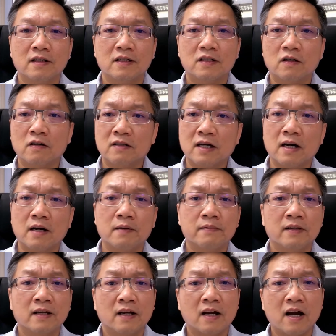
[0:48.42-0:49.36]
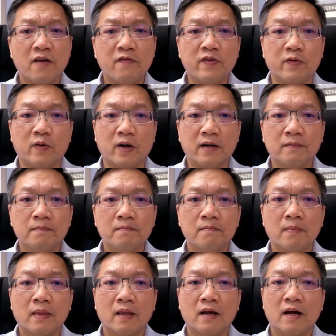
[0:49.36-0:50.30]
so that everyone,
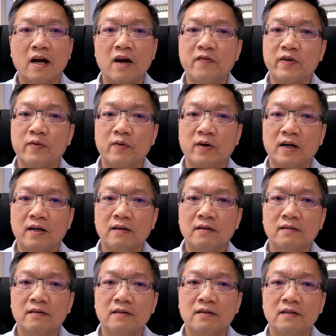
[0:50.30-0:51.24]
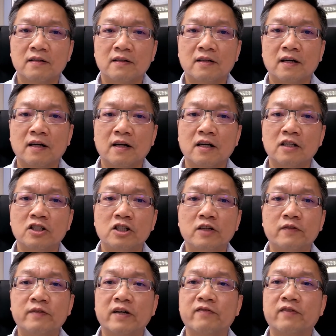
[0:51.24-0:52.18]
everywhere, can
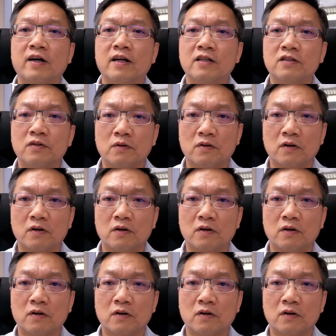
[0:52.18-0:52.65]
achieve their financial